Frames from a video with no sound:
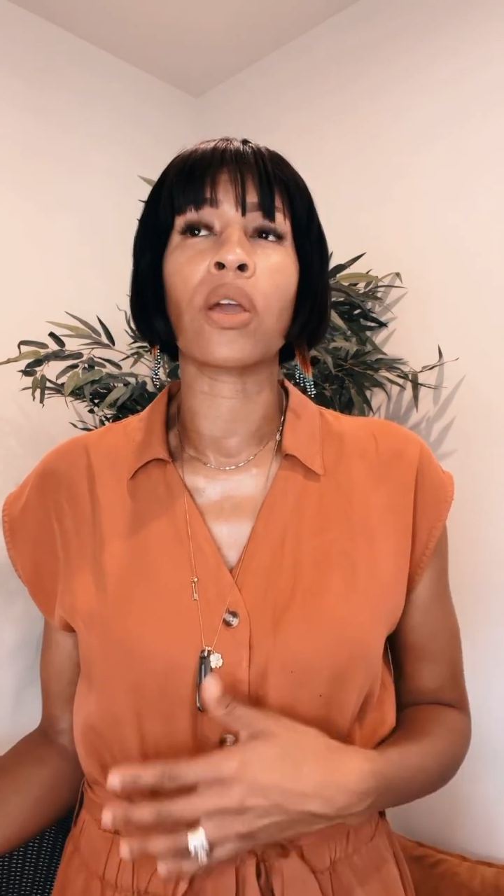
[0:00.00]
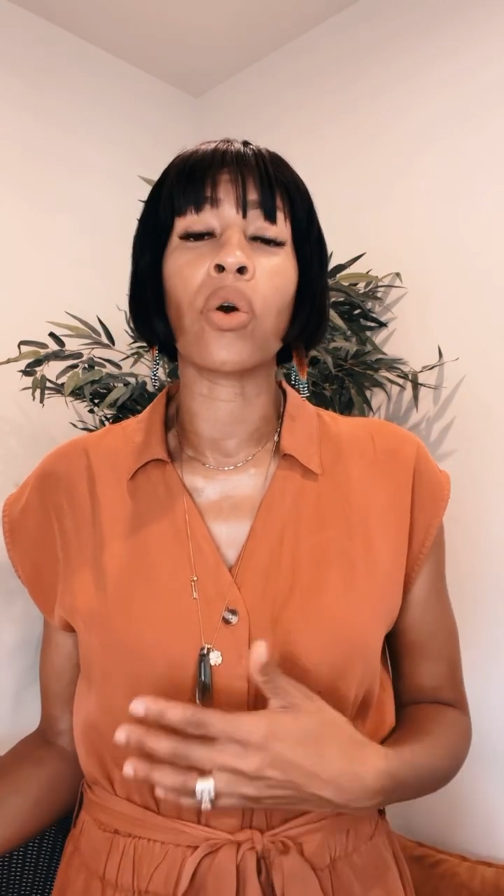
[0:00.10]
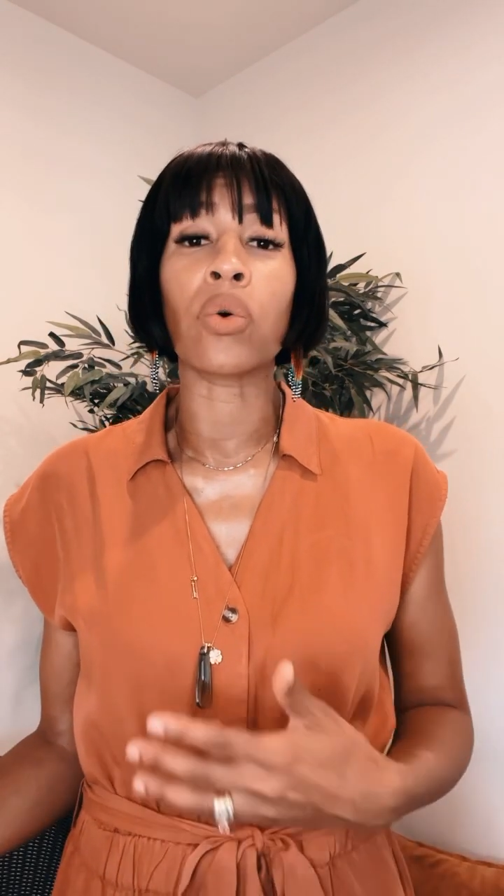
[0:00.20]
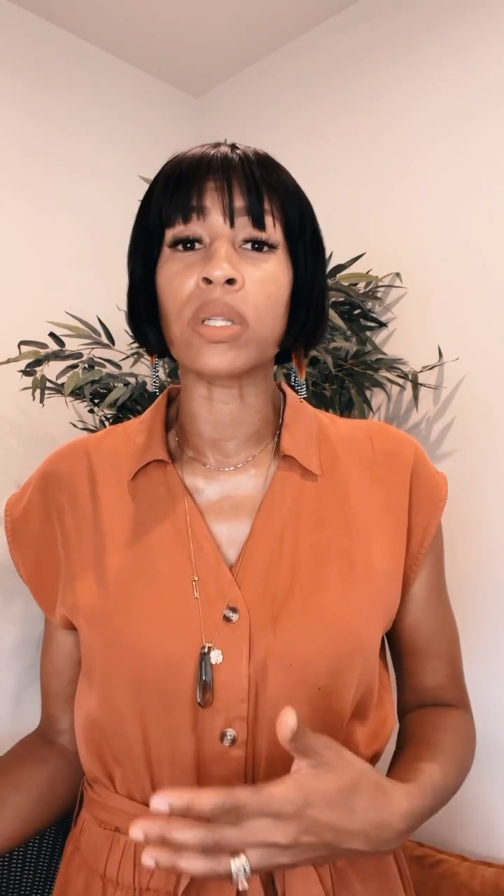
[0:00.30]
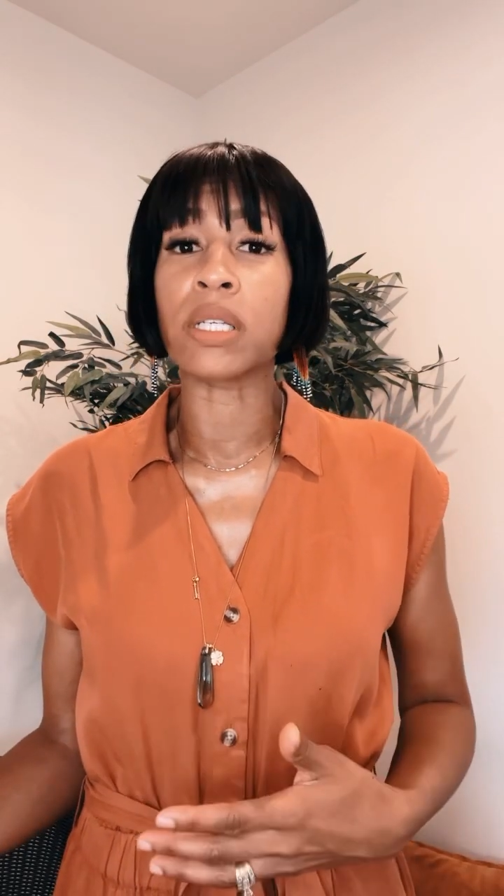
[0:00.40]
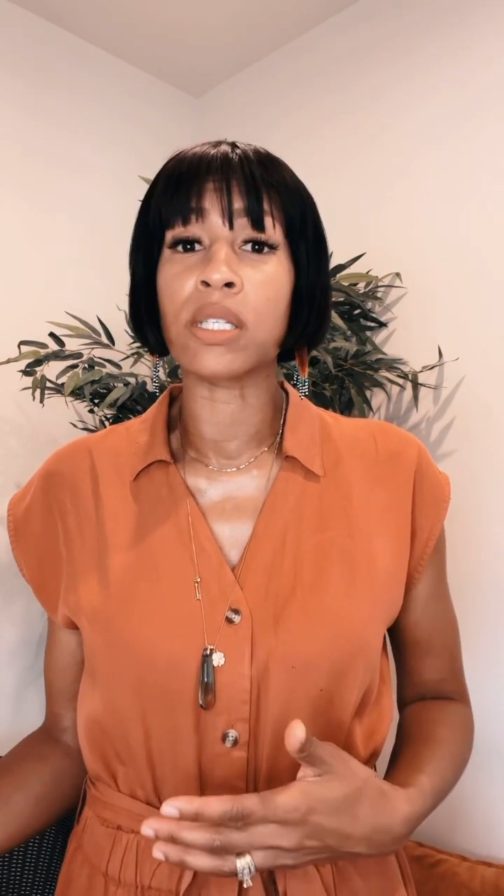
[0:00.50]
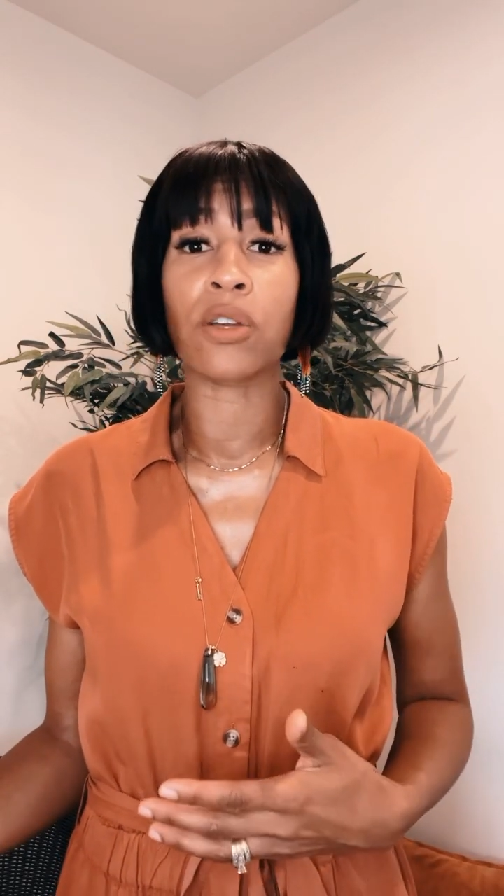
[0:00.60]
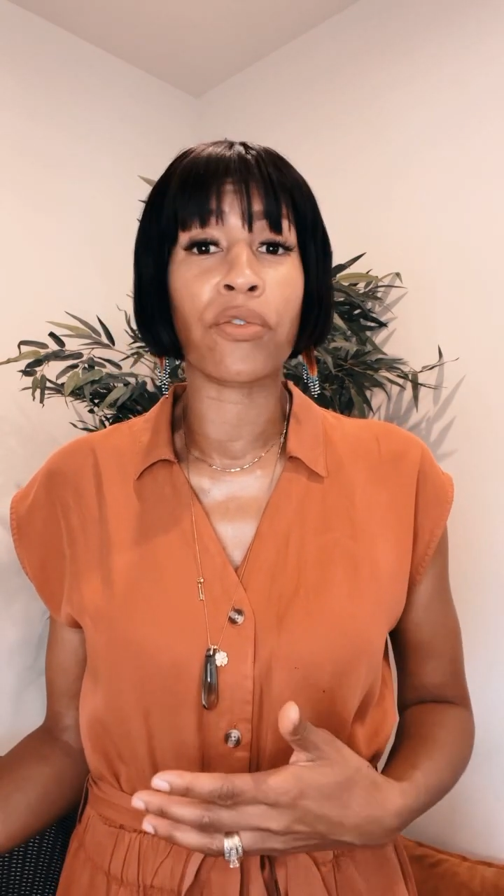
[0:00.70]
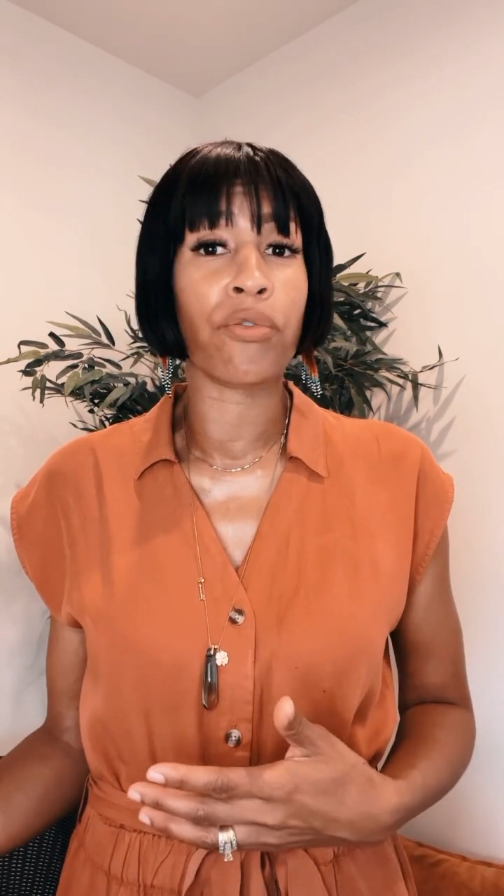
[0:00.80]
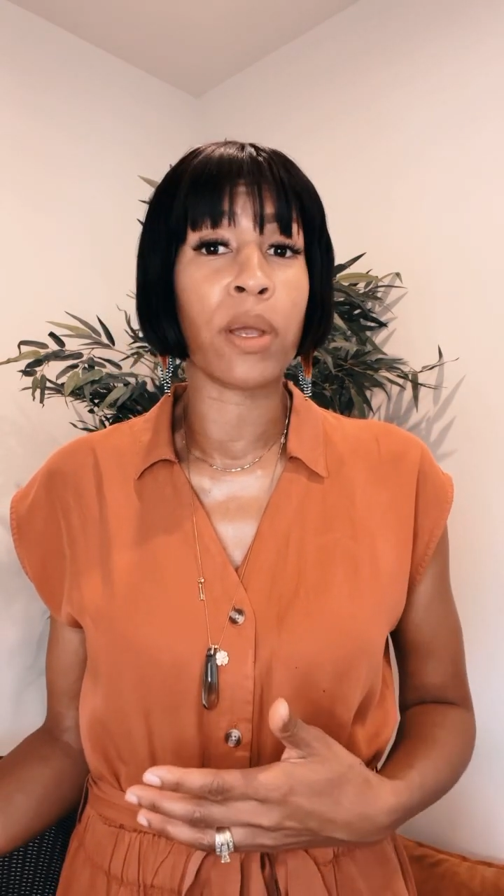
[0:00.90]

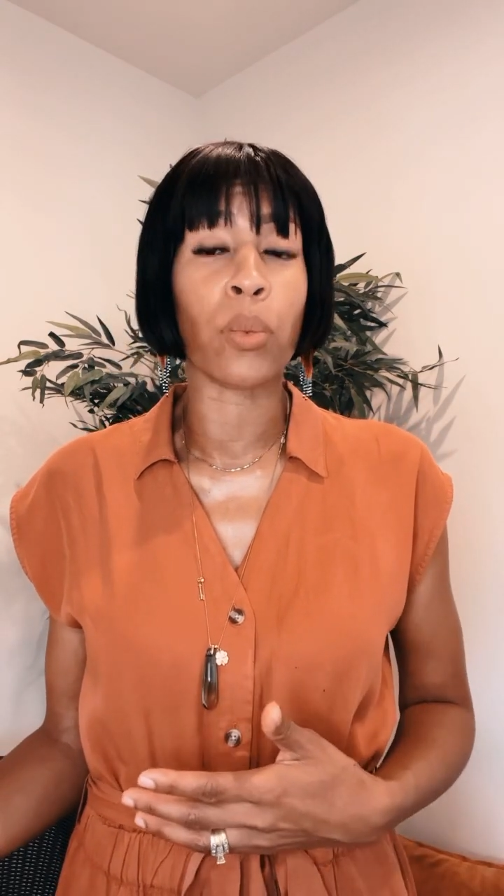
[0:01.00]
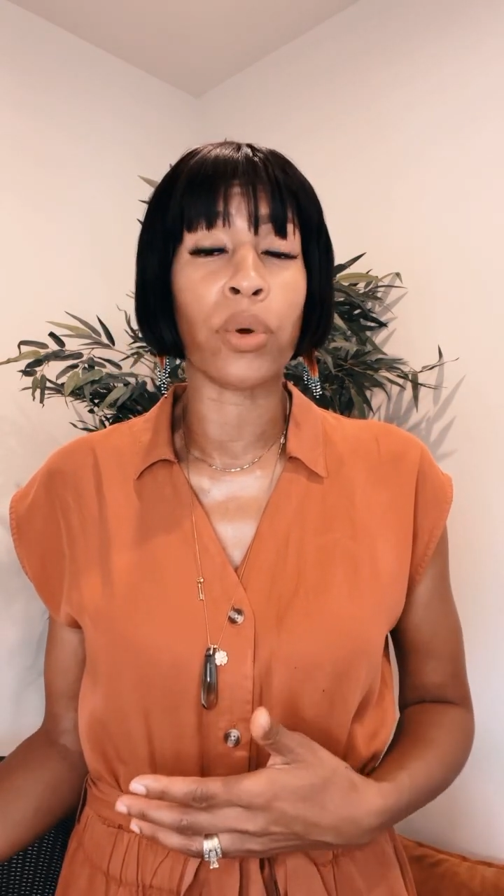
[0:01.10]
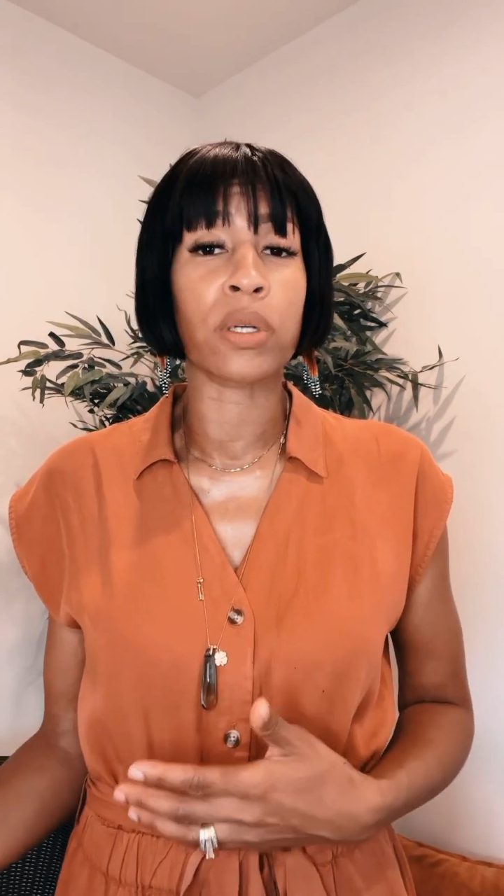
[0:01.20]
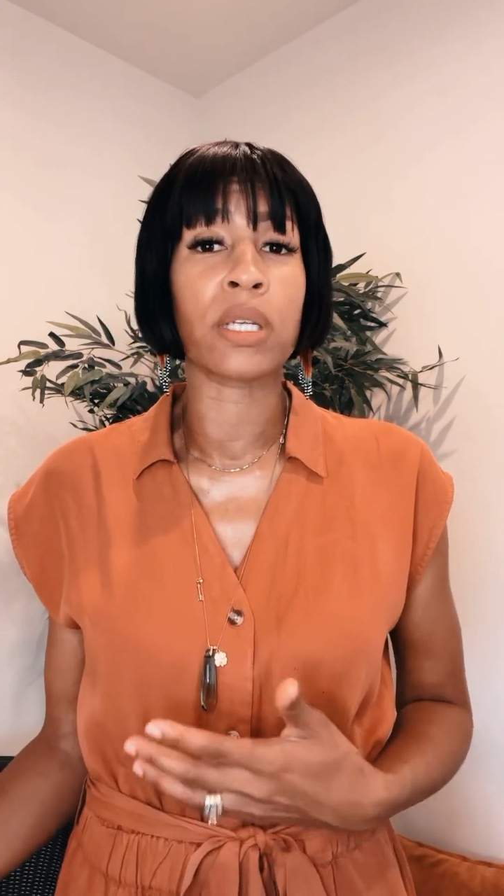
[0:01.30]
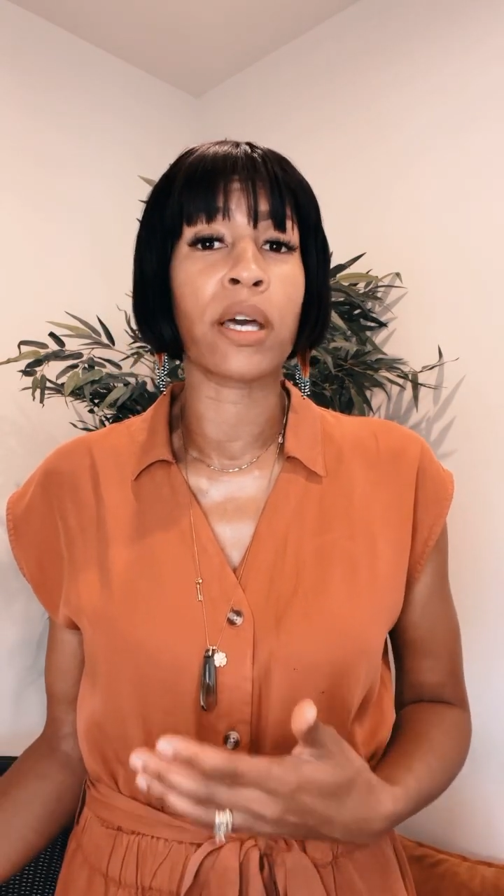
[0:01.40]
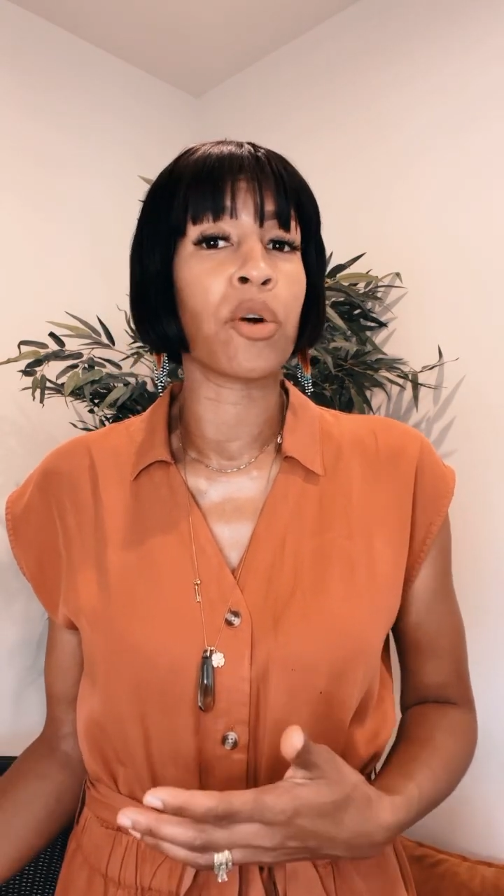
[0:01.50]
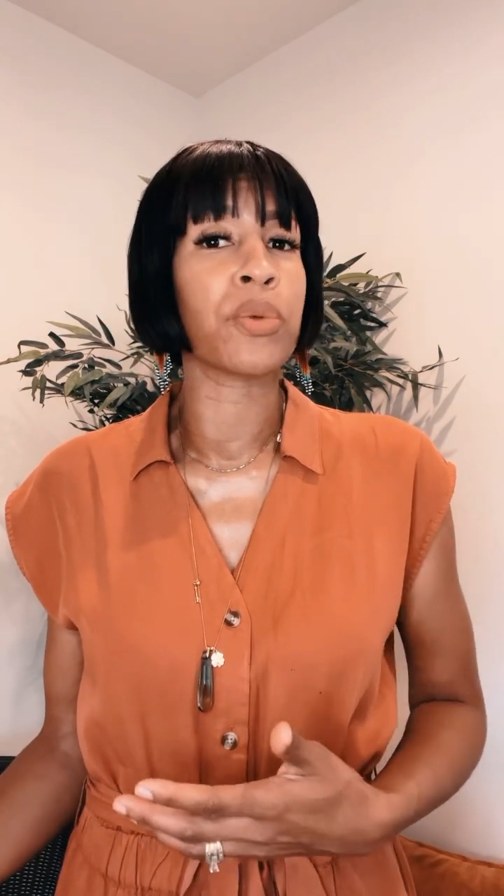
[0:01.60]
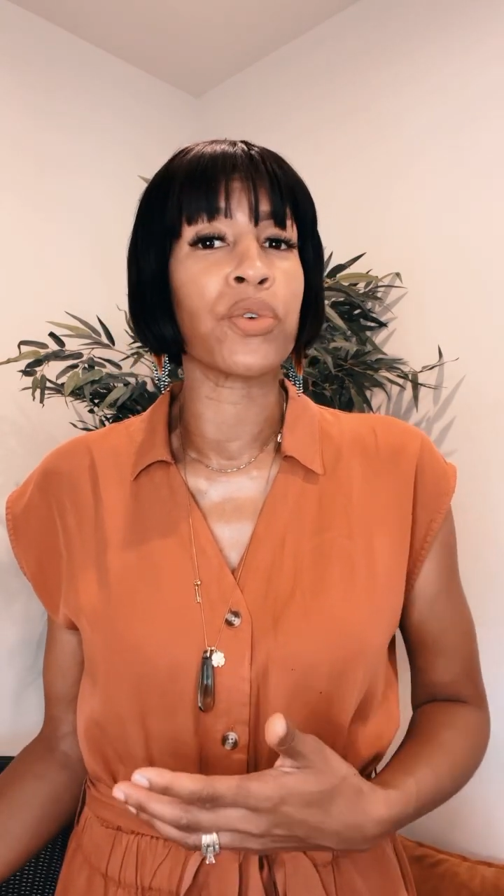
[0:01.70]
holistic framework to help